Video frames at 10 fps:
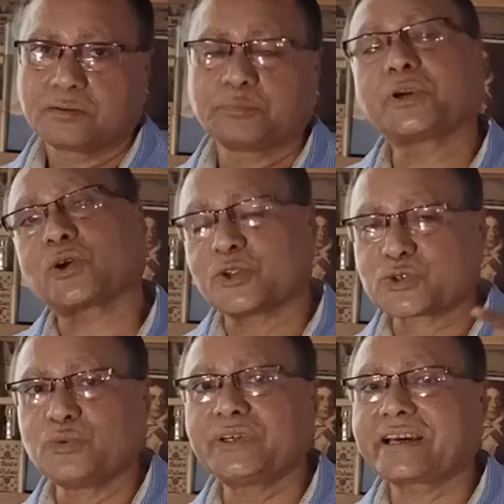but
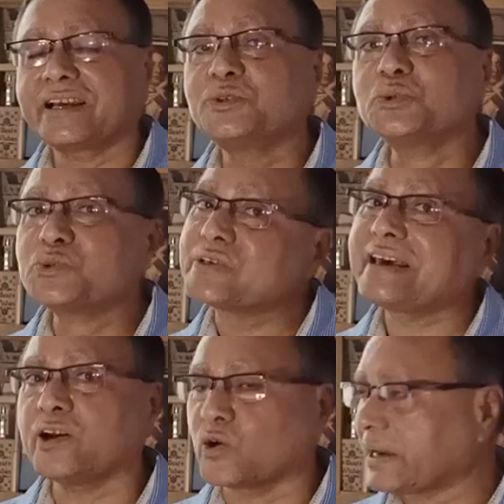also we can use
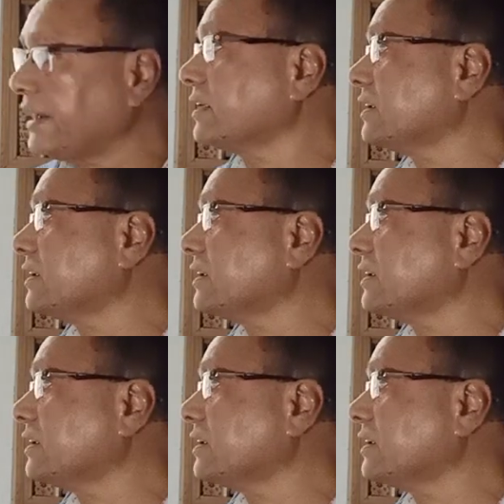a or an.